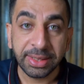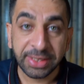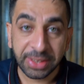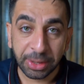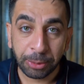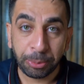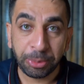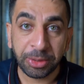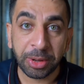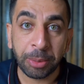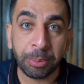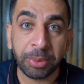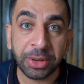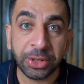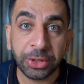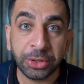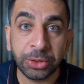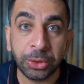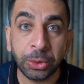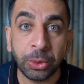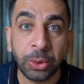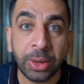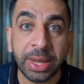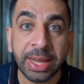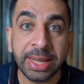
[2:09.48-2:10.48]
Tip number
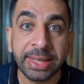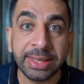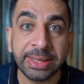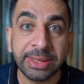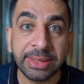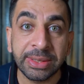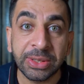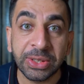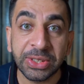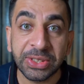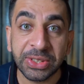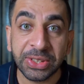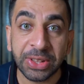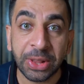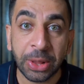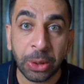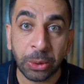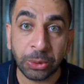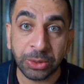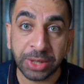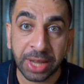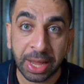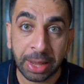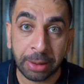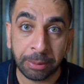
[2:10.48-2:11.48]
2 is to slow
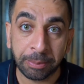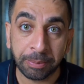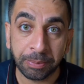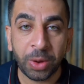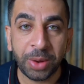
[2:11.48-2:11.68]
down.